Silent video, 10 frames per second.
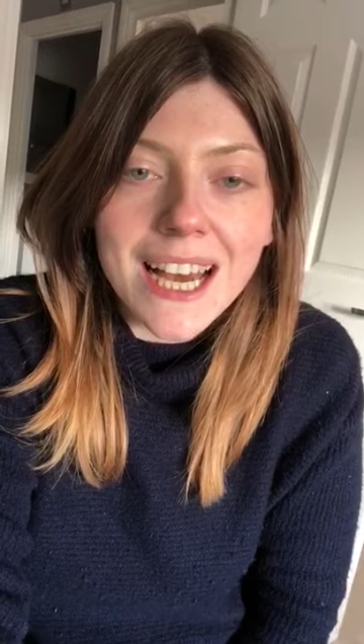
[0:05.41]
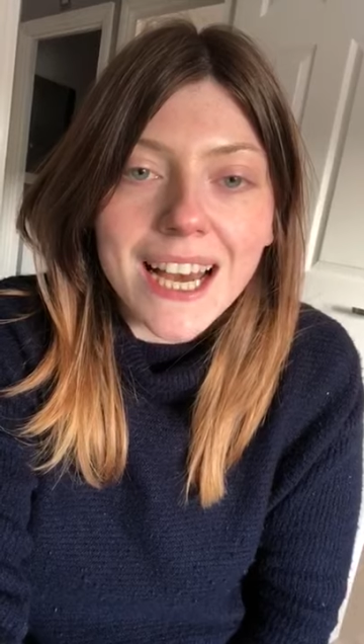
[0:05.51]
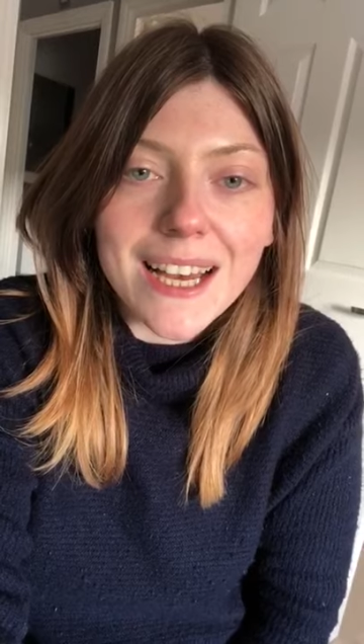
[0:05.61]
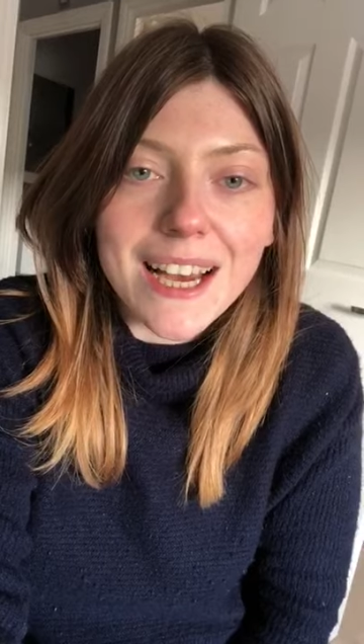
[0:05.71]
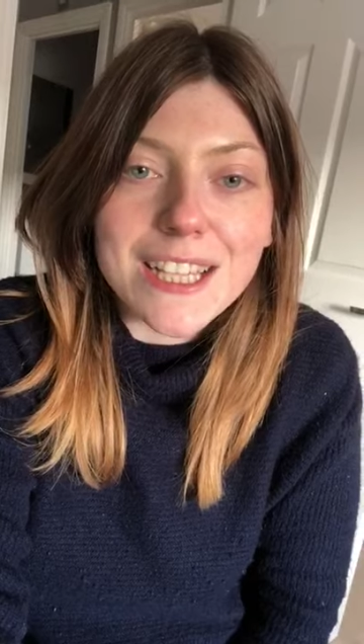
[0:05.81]

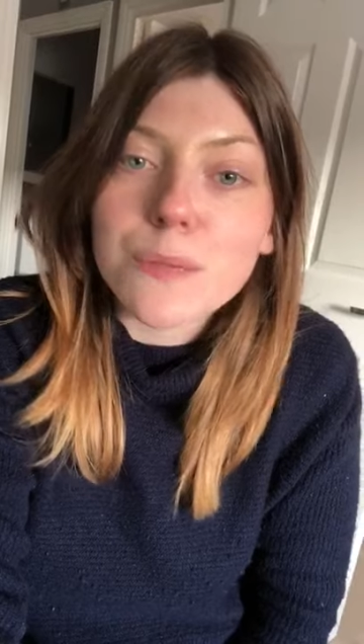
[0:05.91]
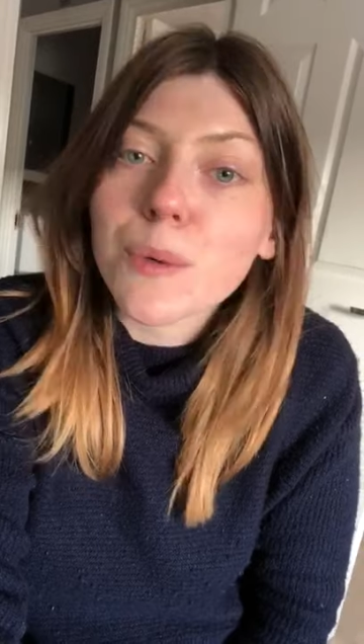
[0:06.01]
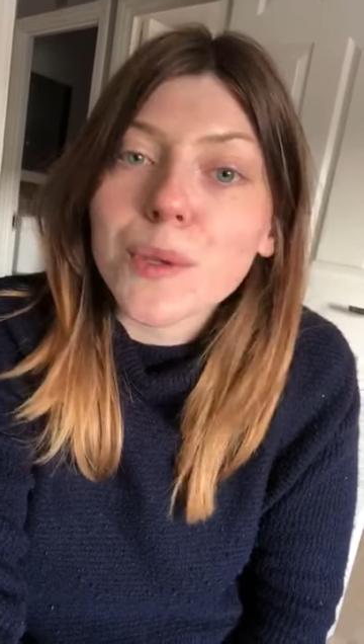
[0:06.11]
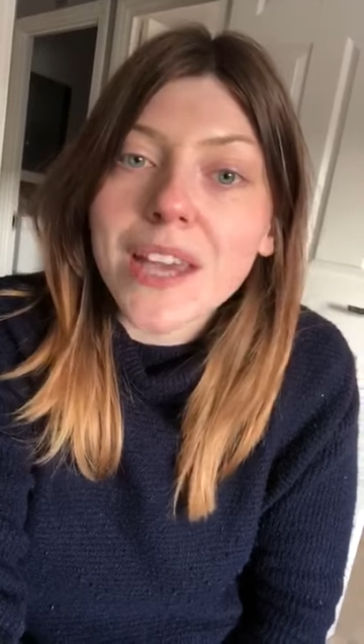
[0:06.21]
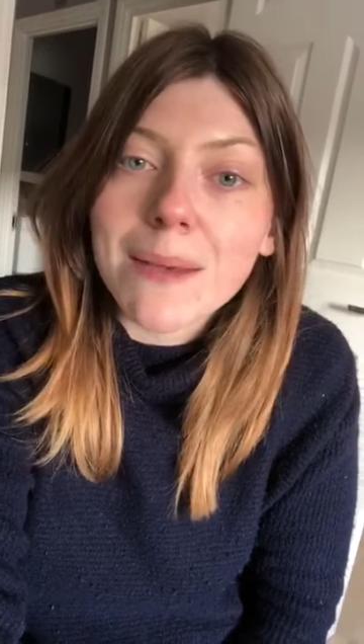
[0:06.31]
I
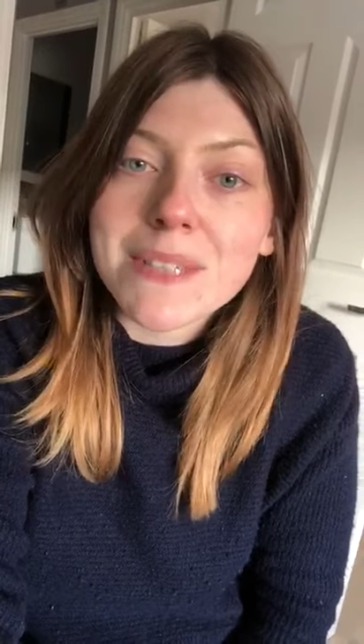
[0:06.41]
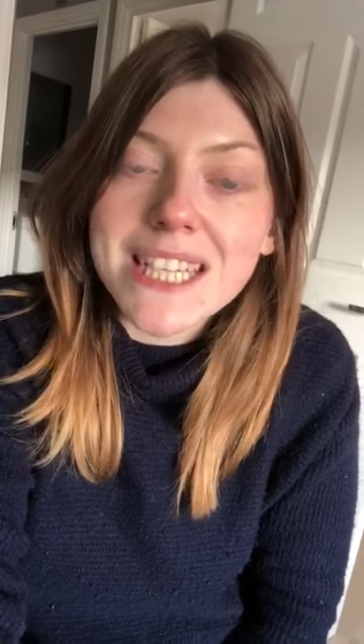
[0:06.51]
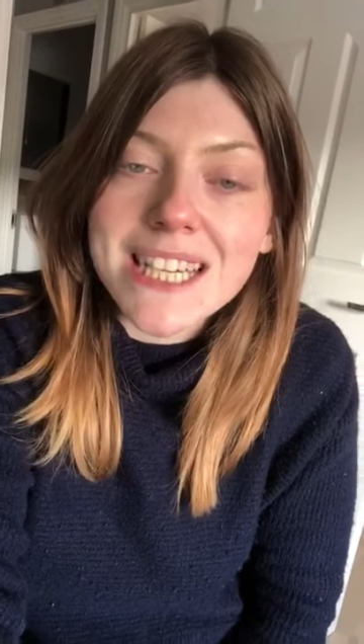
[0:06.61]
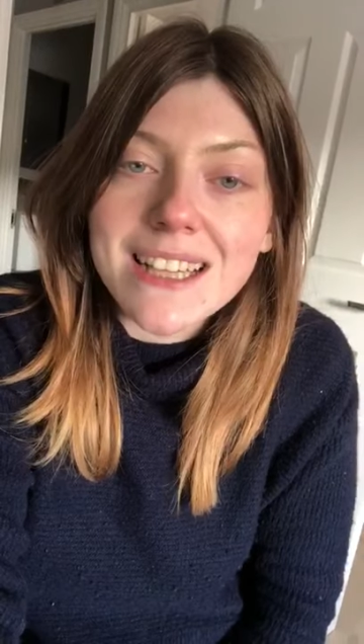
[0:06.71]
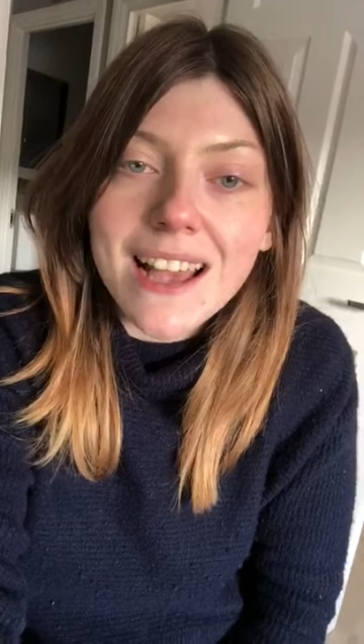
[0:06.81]
support the
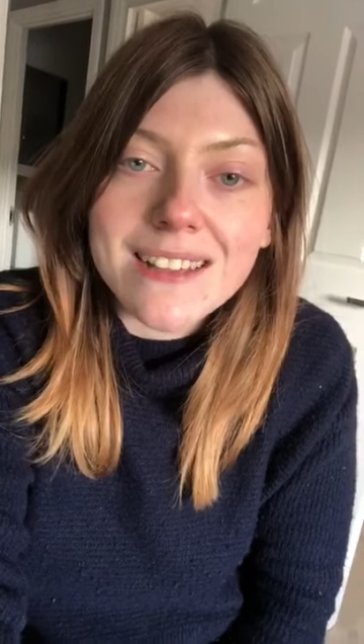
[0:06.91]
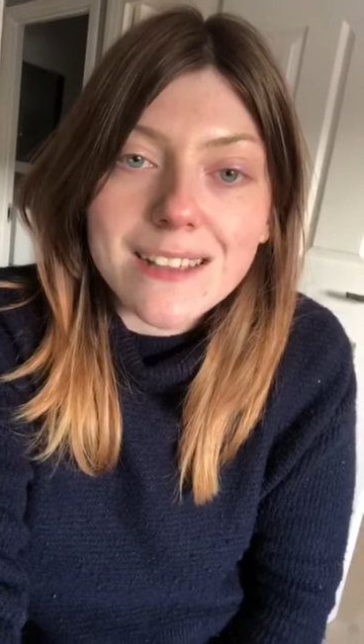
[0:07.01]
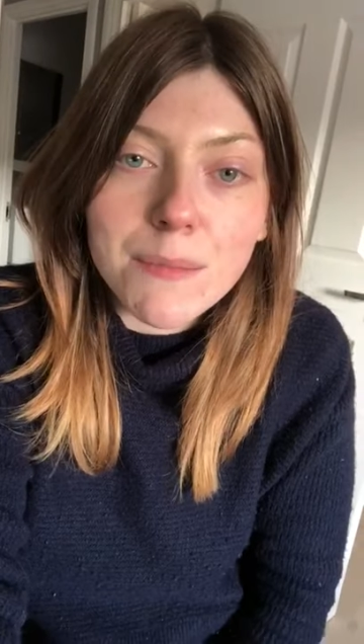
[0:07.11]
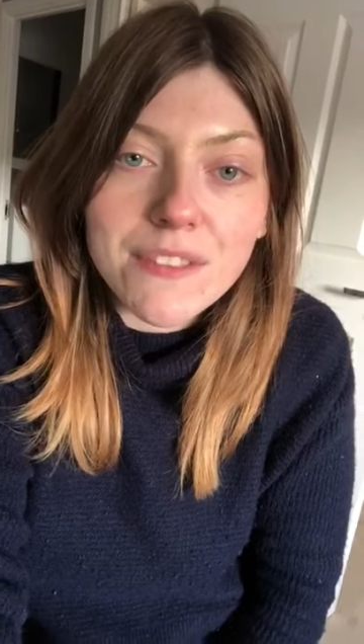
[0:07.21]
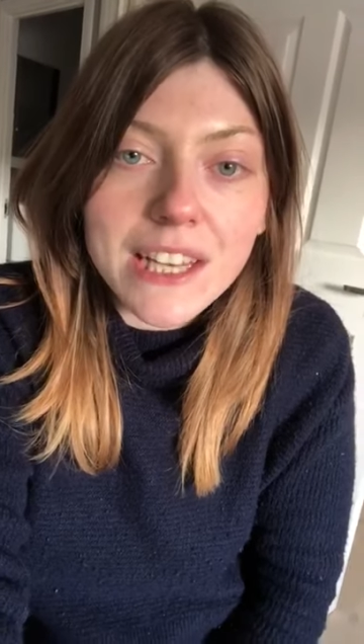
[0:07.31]
MDs and
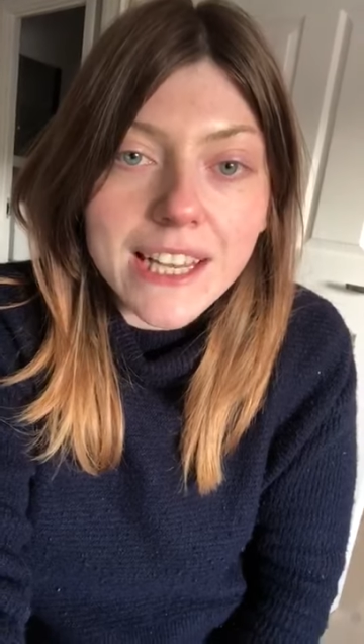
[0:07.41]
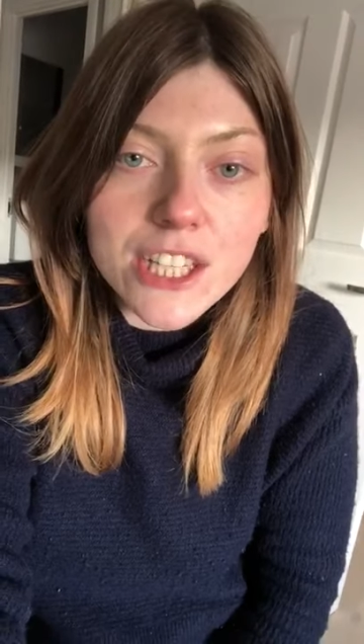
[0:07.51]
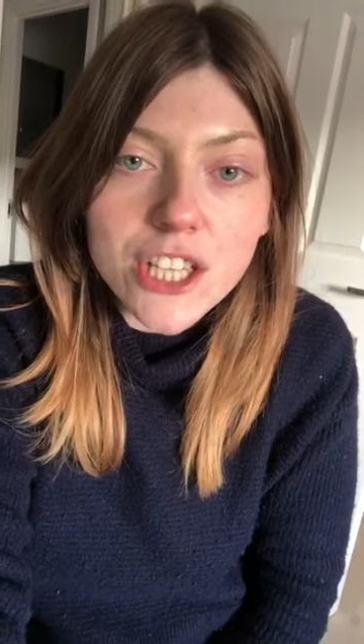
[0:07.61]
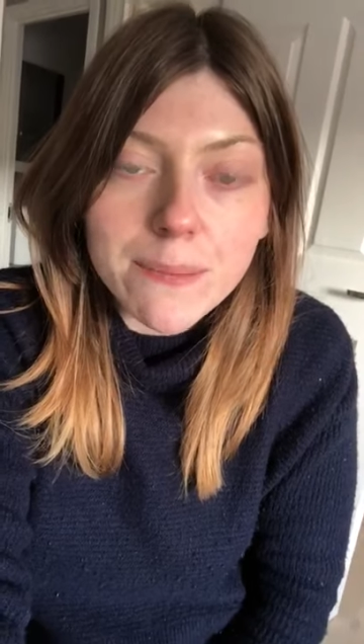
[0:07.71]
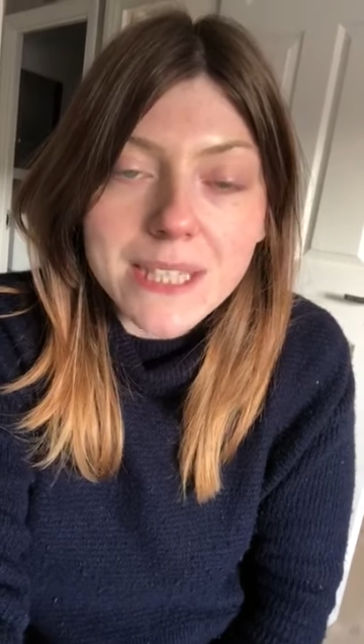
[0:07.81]
some of the
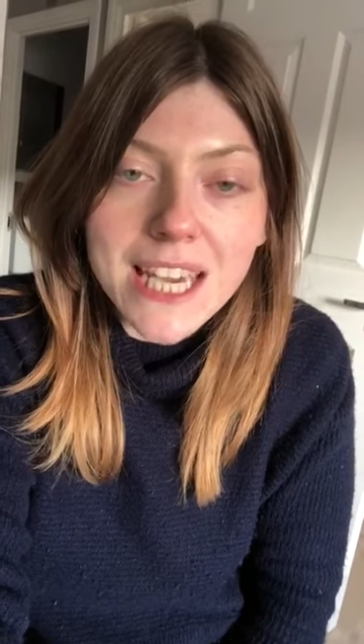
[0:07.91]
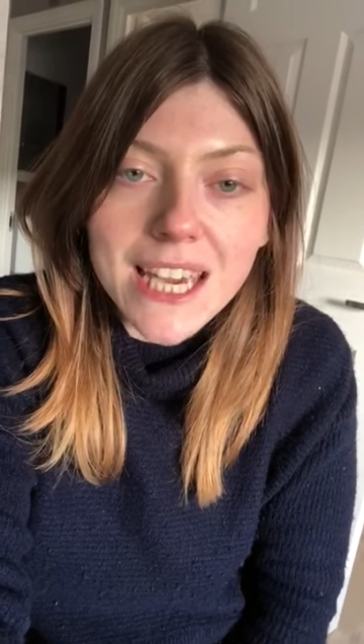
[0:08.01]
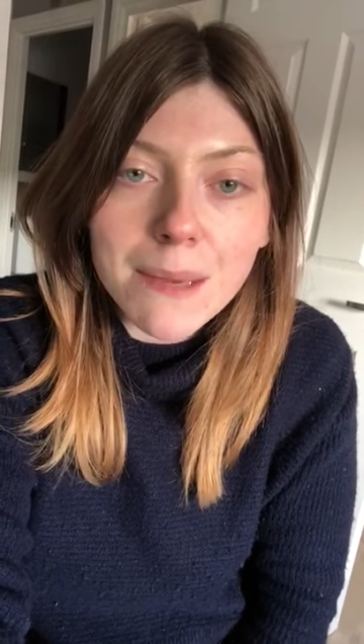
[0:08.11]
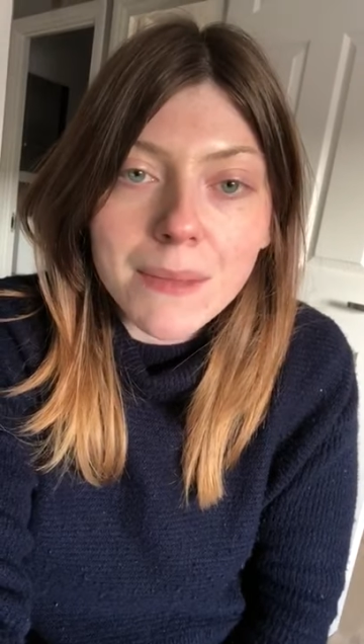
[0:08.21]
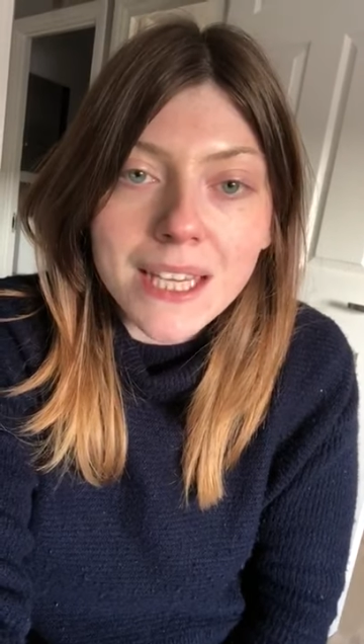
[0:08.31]
leadership
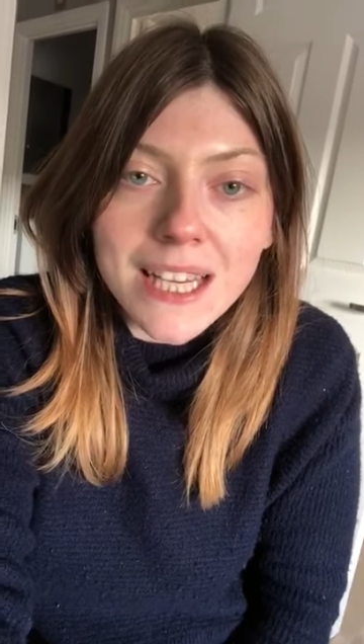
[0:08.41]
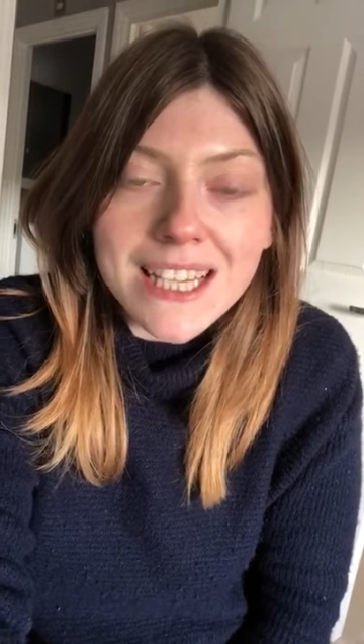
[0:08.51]
team.